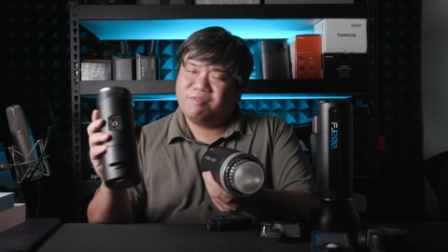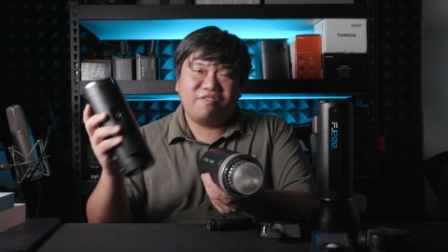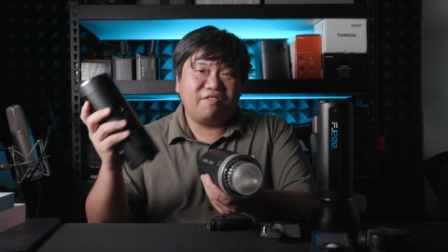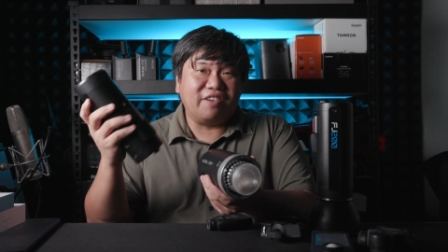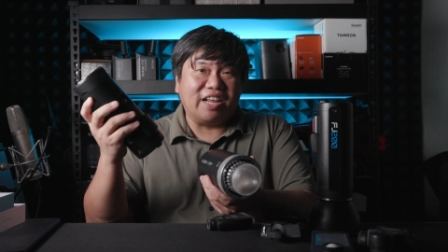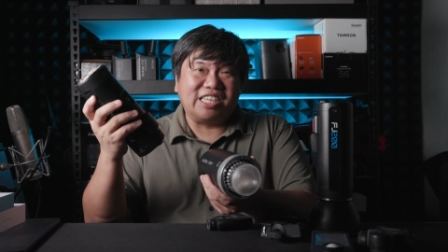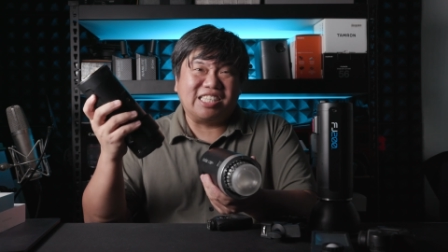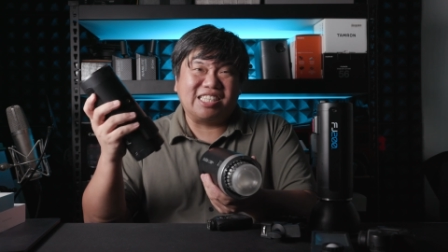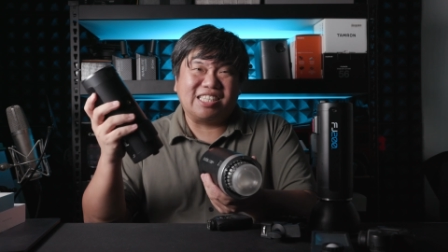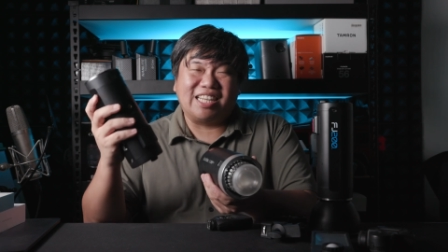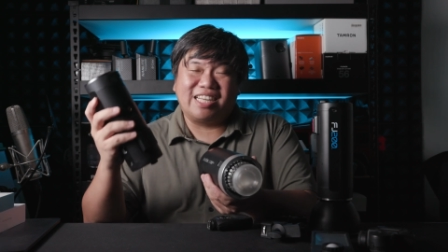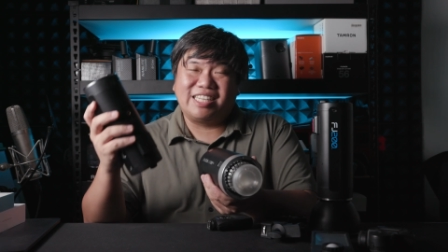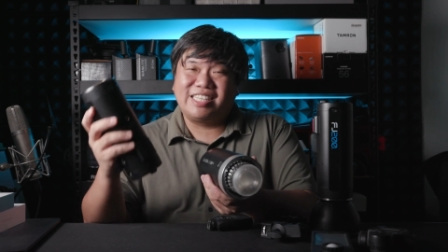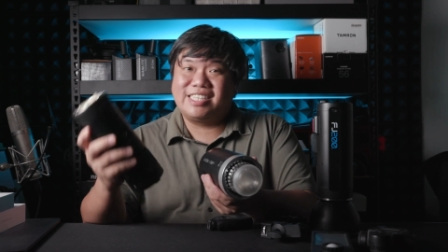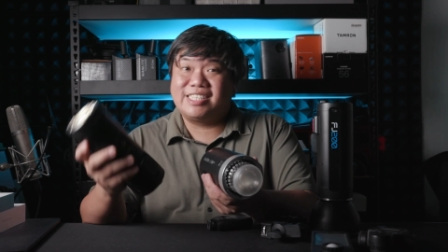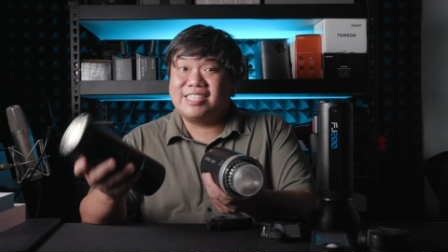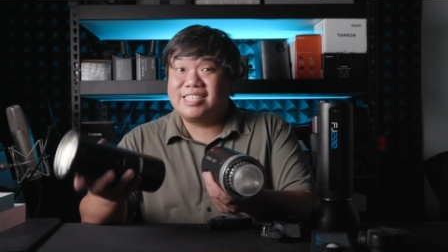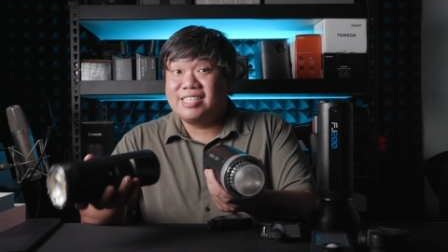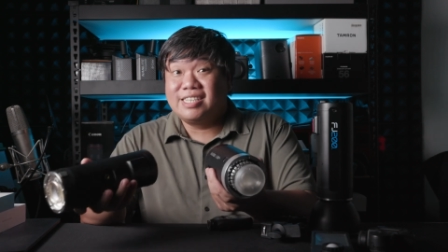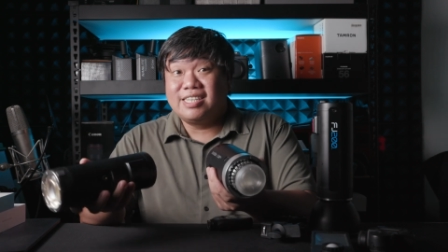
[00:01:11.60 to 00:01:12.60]
flashes like
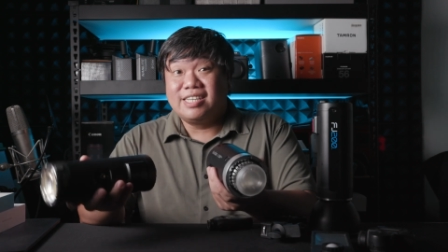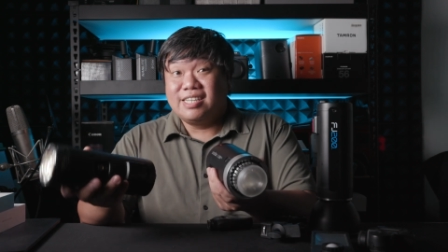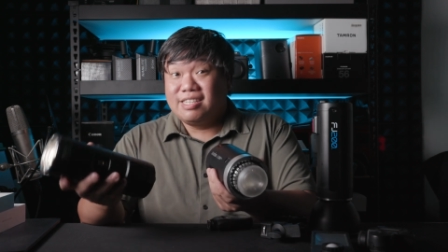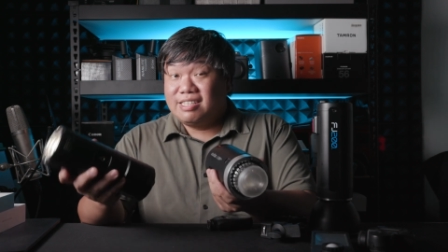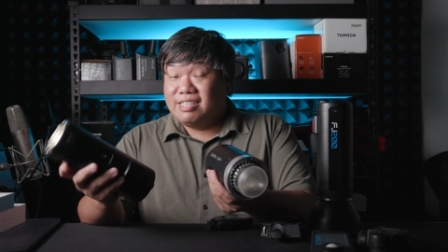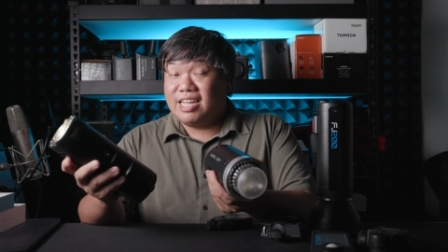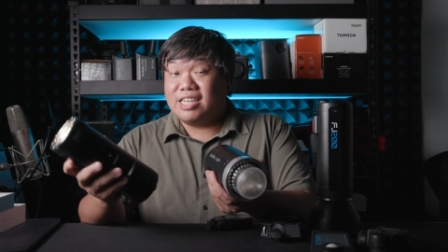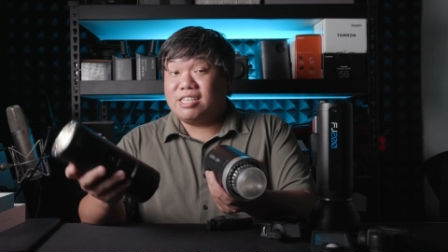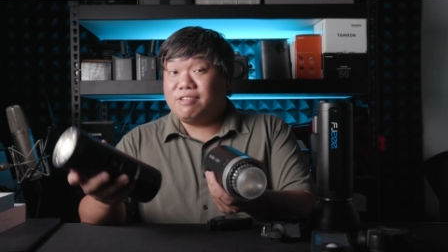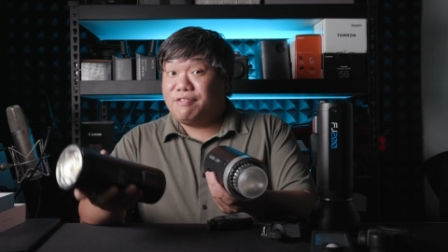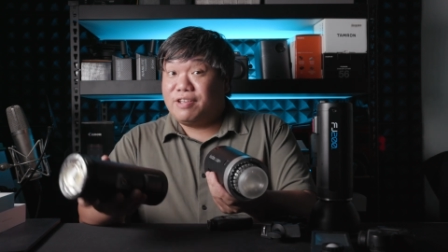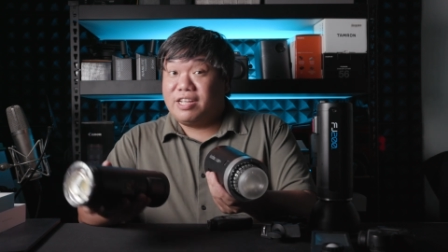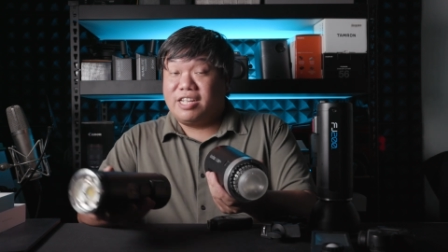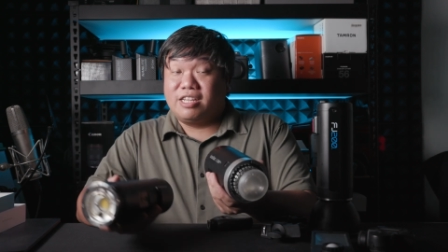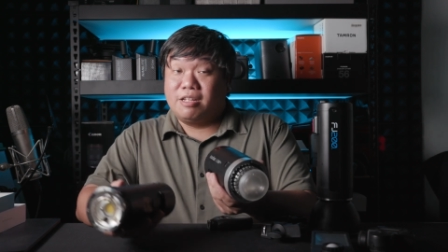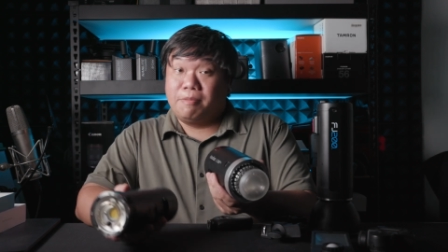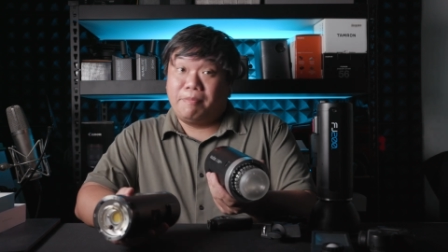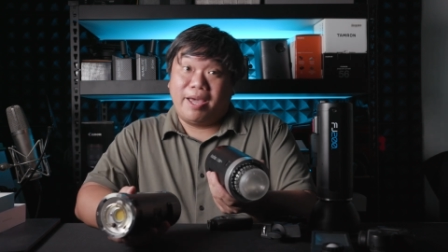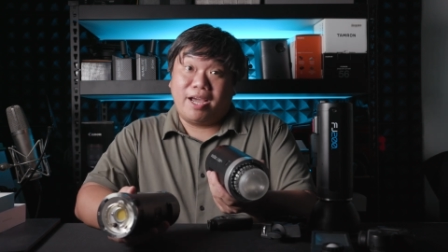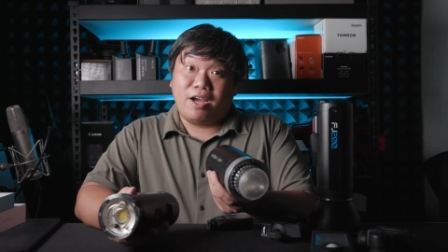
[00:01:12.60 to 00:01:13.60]
this does fit in
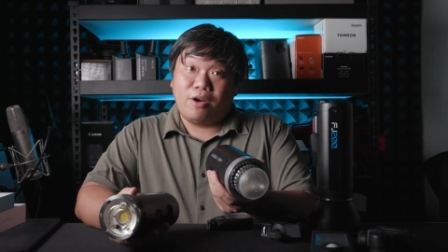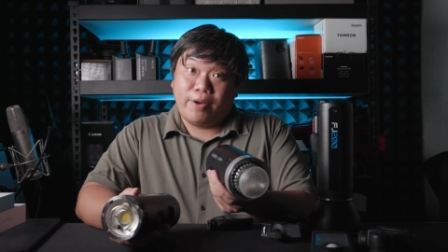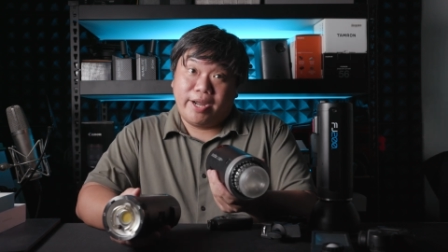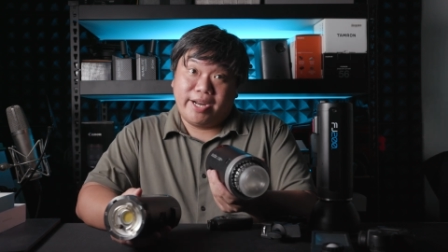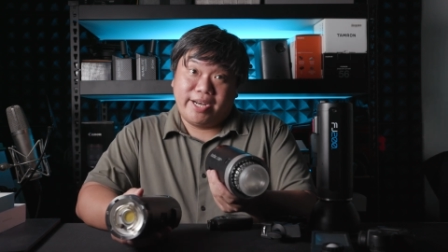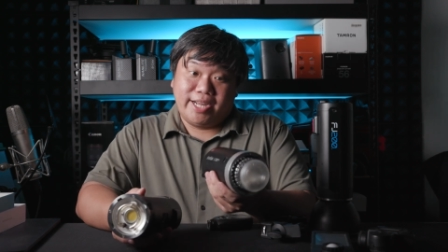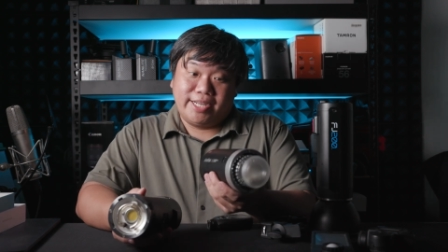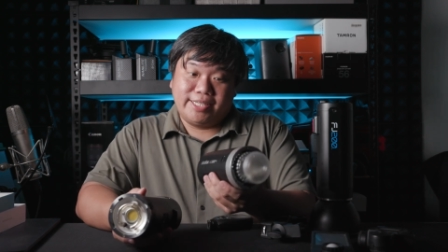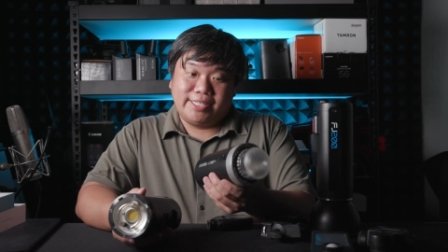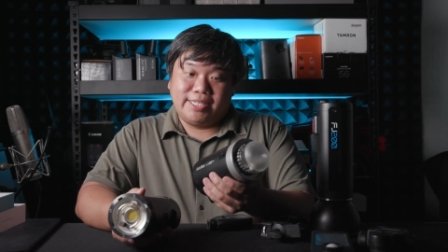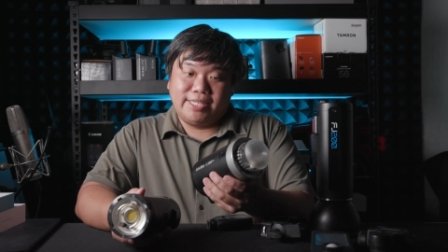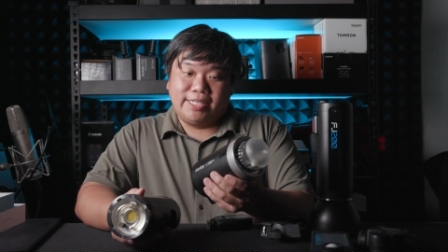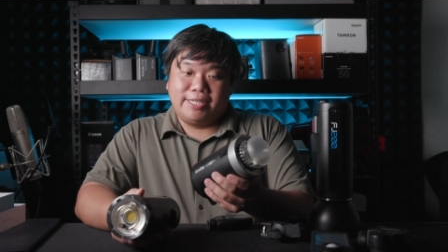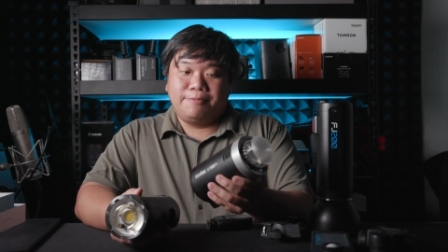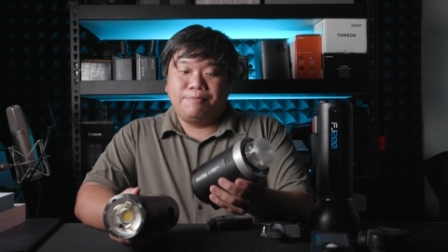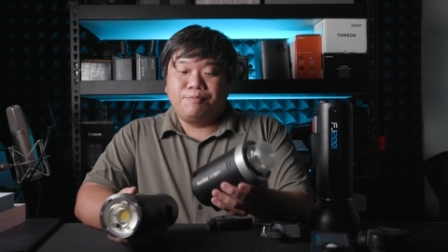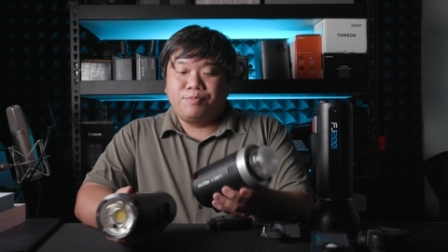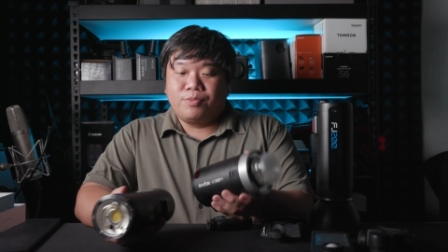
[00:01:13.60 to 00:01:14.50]
the bag quite nicely.